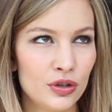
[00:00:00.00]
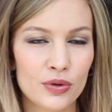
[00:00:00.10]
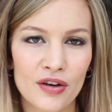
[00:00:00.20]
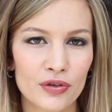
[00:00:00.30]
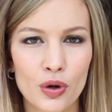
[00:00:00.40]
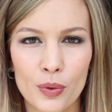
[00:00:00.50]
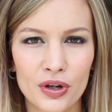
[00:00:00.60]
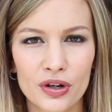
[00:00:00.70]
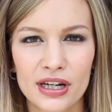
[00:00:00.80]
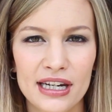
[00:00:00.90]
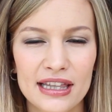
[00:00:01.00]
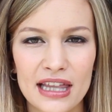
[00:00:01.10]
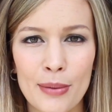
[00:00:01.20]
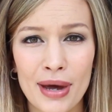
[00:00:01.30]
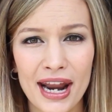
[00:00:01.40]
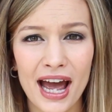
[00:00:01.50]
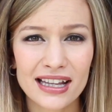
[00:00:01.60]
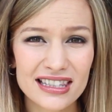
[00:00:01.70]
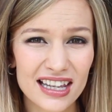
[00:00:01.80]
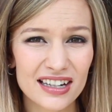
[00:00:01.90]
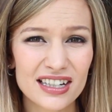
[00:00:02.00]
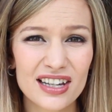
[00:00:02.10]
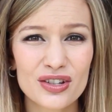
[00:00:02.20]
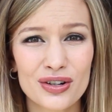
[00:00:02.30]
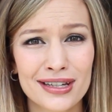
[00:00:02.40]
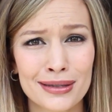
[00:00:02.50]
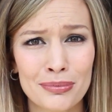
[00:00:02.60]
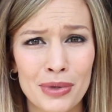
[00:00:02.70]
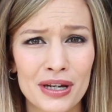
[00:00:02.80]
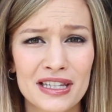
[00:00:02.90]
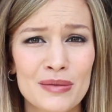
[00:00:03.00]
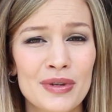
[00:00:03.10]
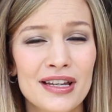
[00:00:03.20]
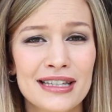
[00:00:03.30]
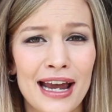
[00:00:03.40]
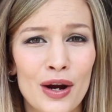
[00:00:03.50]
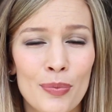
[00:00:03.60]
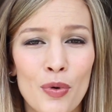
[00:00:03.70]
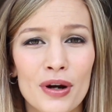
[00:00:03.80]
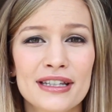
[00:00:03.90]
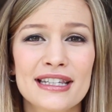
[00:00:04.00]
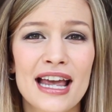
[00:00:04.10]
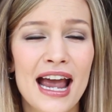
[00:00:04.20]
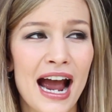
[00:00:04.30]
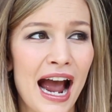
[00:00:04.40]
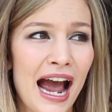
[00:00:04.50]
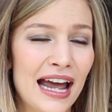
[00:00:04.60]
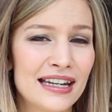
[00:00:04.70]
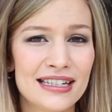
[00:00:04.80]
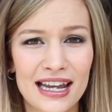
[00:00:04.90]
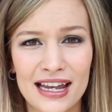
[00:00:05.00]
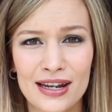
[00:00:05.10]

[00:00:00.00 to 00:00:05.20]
You never know when you're gonna need them, and hand sanitizer is a must, because airports and